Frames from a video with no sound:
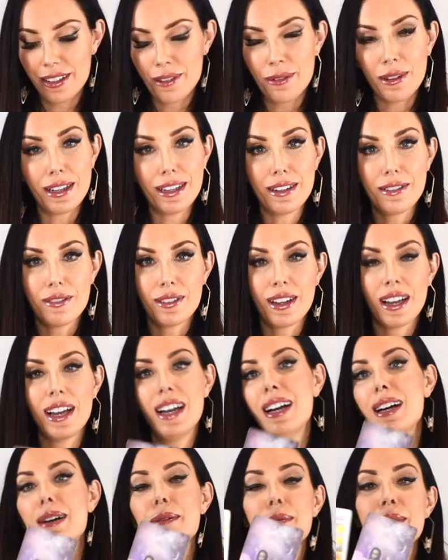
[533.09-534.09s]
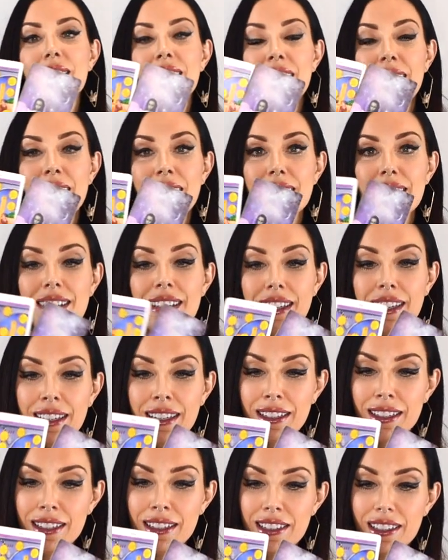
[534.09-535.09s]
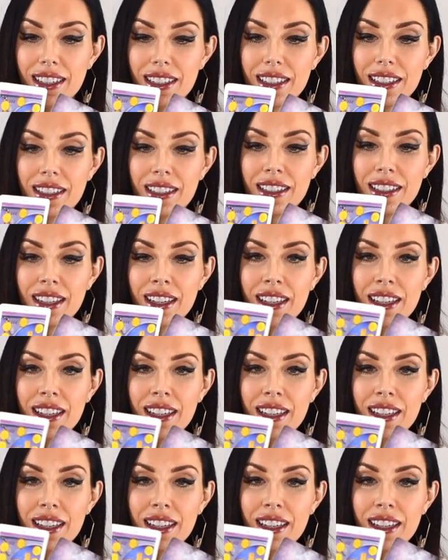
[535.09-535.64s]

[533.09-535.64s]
queen of cups cancer energy